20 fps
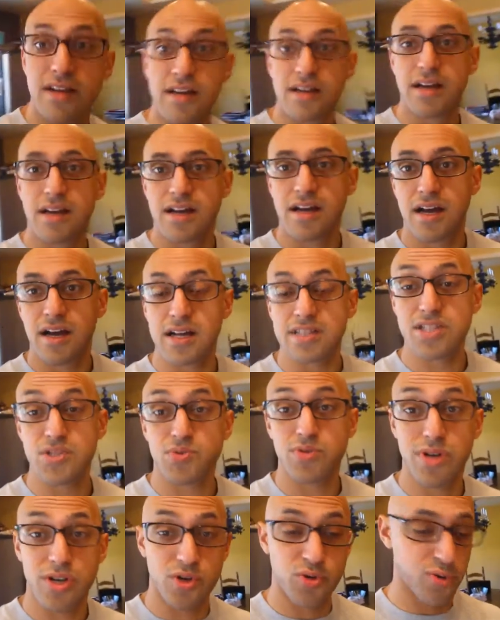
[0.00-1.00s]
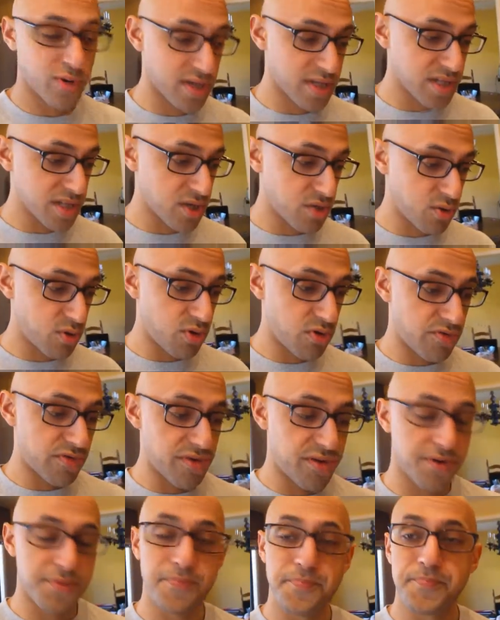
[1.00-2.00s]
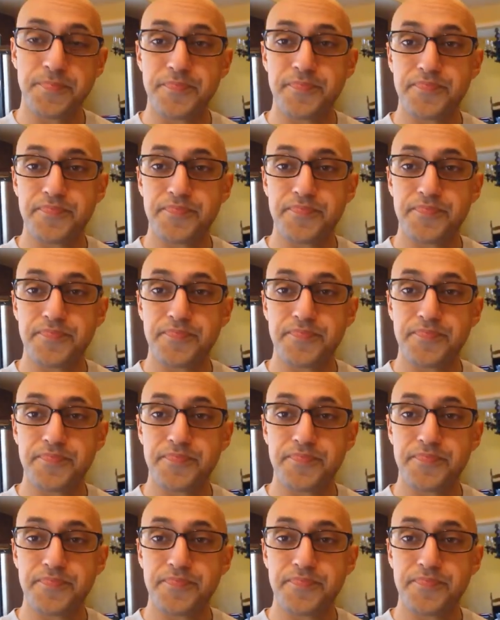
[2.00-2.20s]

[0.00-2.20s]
I just want to quickly go over